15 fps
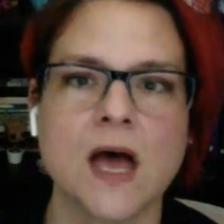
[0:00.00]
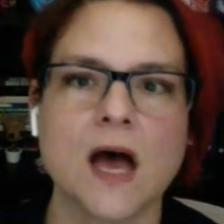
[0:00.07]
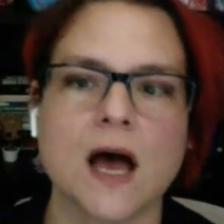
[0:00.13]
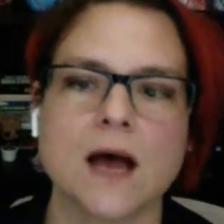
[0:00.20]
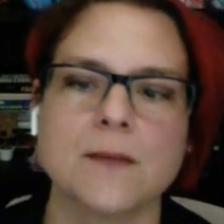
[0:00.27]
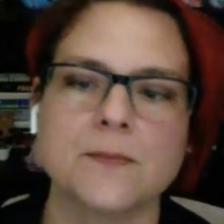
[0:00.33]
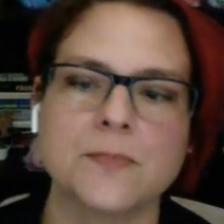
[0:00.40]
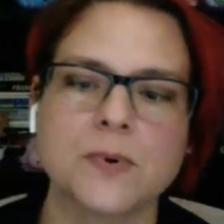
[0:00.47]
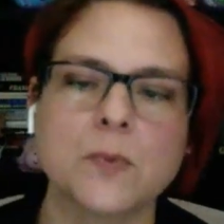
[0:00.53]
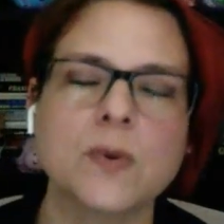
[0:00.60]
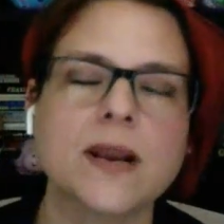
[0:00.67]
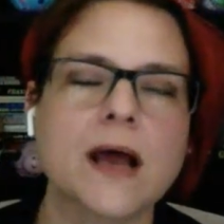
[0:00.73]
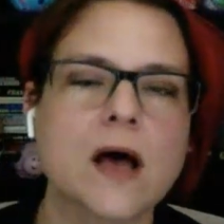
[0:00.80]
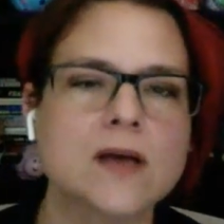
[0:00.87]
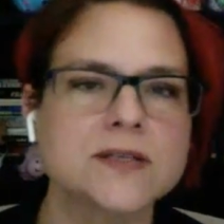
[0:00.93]
But what
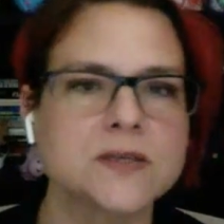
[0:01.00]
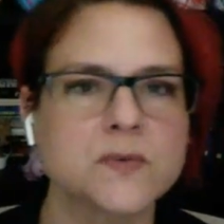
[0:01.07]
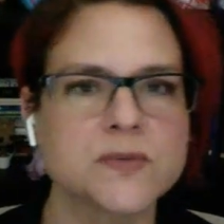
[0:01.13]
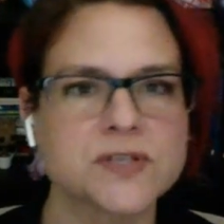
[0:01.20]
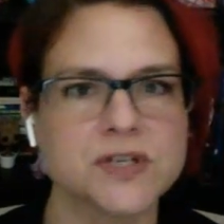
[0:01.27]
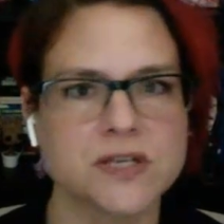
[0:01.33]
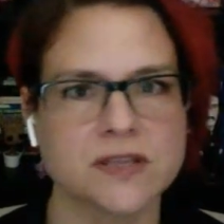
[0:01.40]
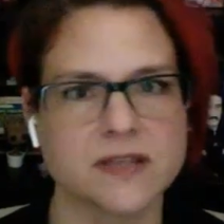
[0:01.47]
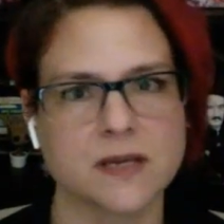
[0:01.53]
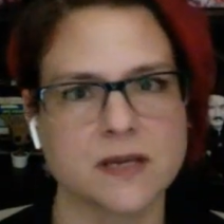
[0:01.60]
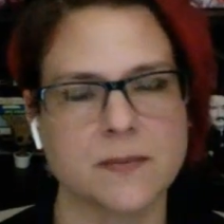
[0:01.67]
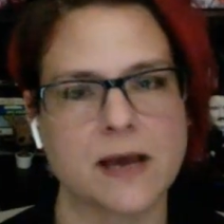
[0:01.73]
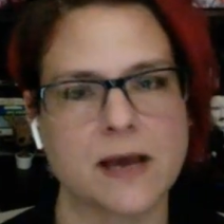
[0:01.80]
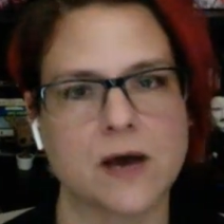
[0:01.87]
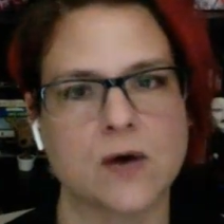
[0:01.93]
I also want you to think
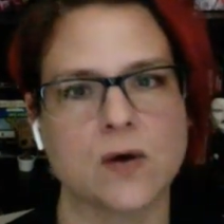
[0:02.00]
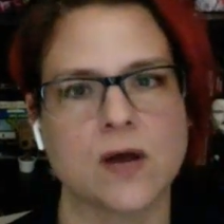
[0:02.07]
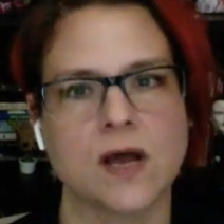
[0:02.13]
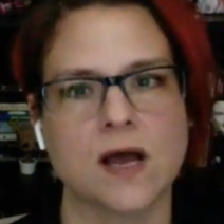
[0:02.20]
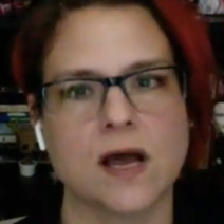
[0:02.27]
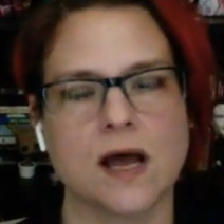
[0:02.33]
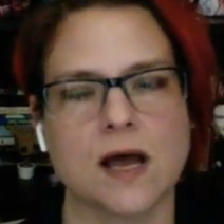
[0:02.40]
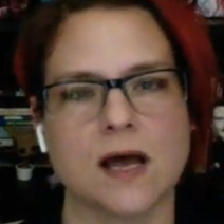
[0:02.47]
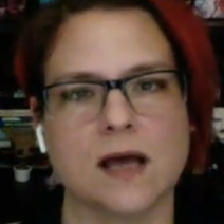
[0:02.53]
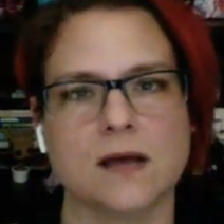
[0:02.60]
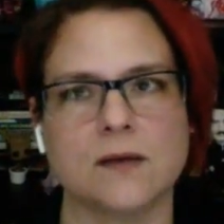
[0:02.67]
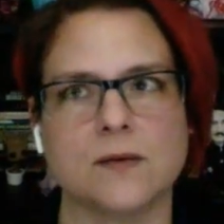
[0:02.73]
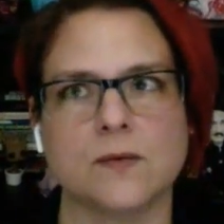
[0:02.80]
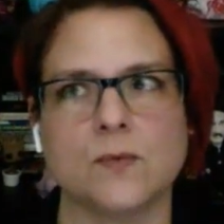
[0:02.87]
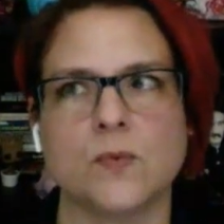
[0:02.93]
about
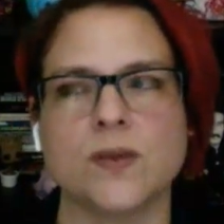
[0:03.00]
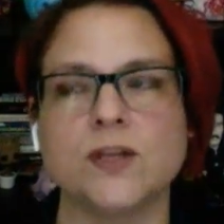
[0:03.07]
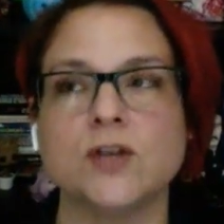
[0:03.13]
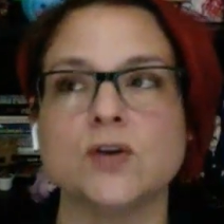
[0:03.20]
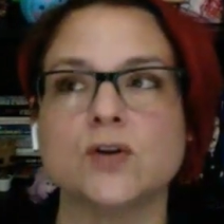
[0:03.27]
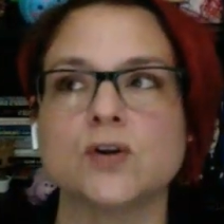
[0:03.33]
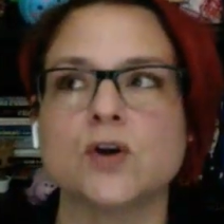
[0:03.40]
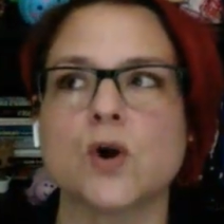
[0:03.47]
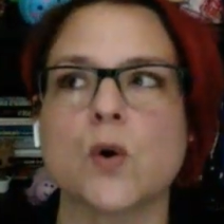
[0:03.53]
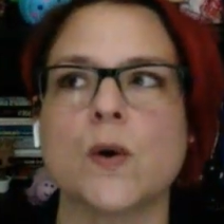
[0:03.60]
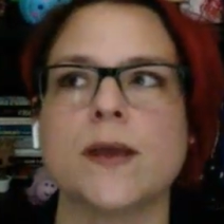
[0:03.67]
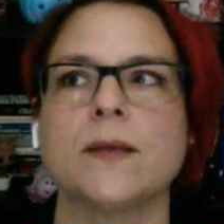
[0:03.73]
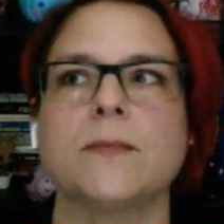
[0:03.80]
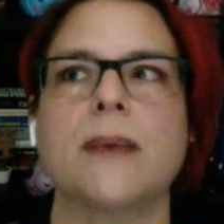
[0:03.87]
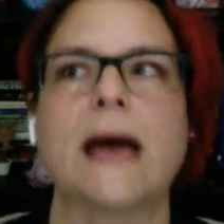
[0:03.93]
when you're
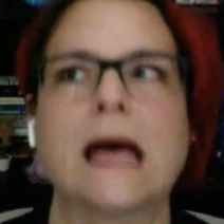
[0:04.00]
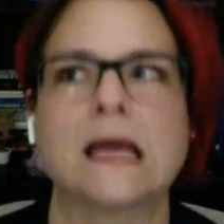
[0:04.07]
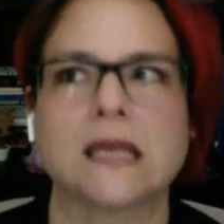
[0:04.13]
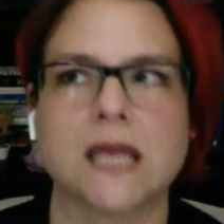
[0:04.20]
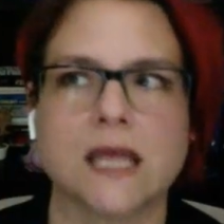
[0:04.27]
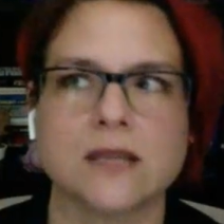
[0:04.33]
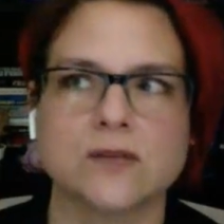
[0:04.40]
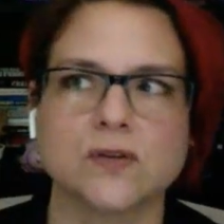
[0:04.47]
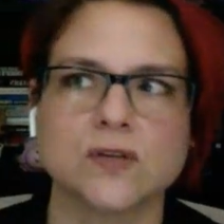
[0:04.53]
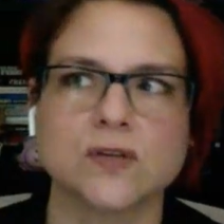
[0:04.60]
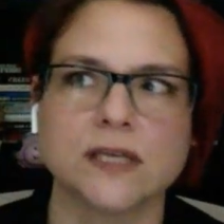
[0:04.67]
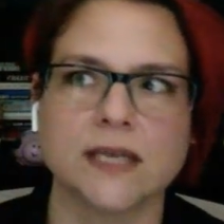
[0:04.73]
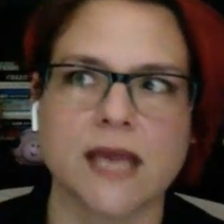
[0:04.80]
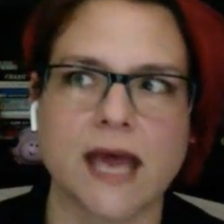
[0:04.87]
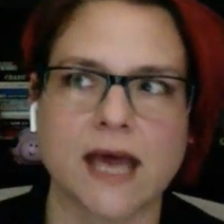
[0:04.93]
going back and
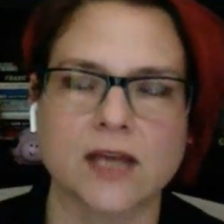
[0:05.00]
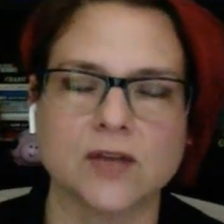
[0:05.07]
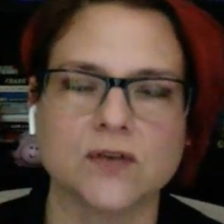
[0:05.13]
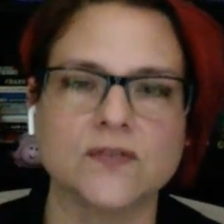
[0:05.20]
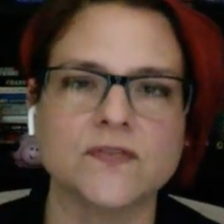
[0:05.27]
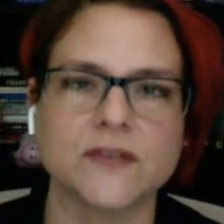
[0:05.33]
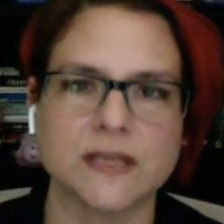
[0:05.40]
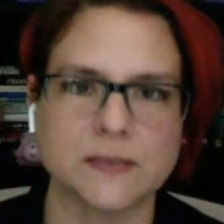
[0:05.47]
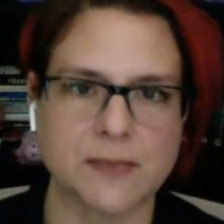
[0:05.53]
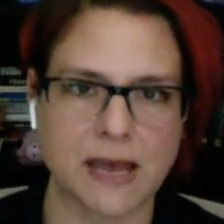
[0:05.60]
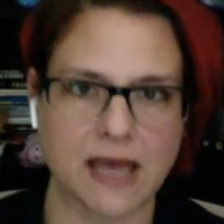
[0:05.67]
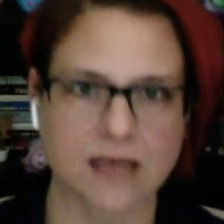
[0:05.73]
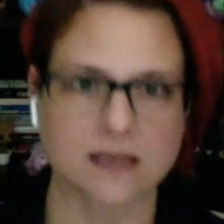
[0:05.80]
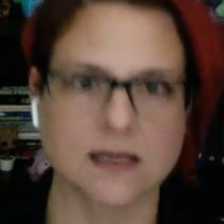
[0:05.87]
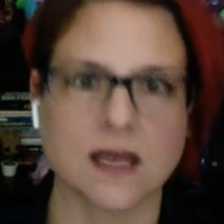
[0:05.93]
looking at your
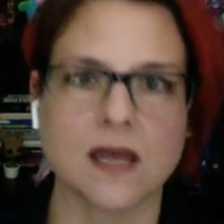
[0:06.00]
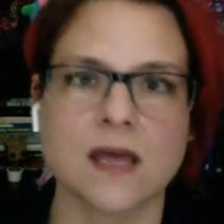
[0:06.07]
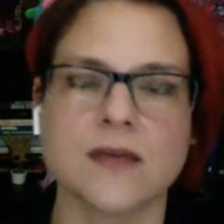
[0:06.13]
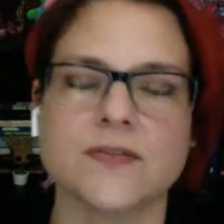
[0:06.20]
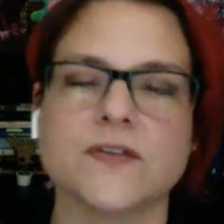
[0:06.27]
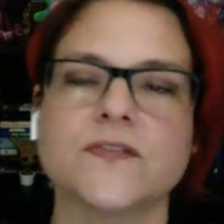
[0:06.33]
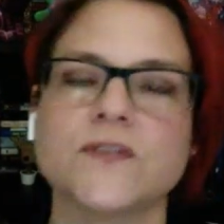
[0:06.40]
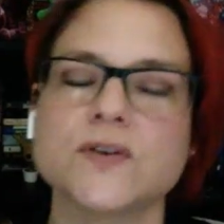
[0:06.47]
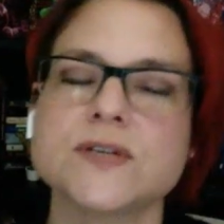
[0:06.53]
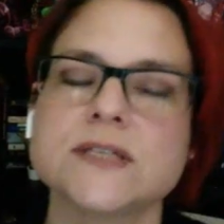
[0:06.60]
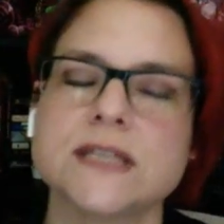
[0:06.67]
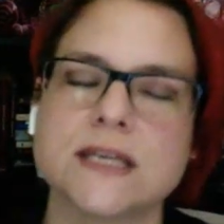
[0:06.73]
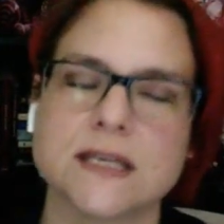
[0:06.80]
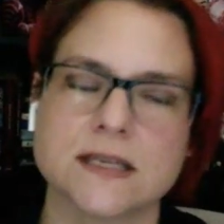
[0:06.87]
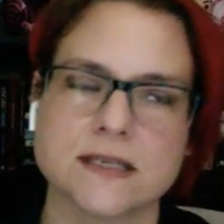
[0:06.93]
feedback, the first
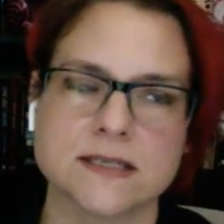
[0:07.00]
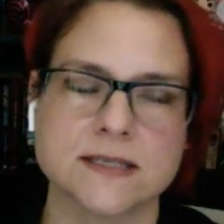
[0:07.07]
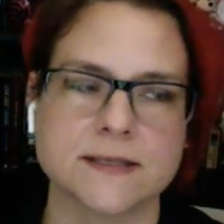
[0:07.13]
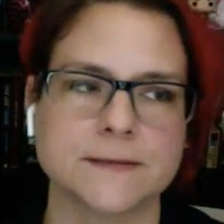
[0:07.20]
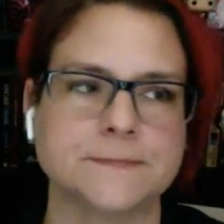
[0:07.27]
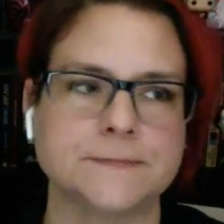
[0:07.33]
thing is,